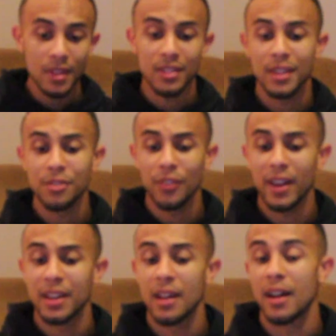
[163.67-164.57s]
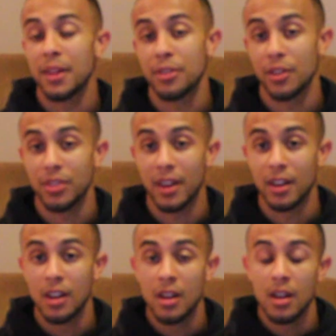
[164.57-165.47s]
This fight, I thought that
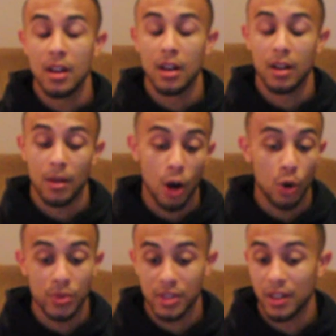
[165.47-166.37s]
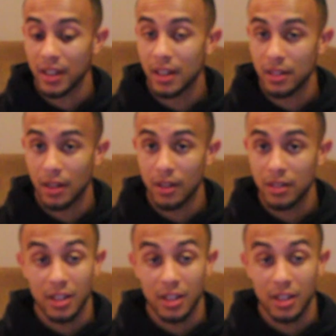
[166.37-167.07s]
Hall was going to get it done,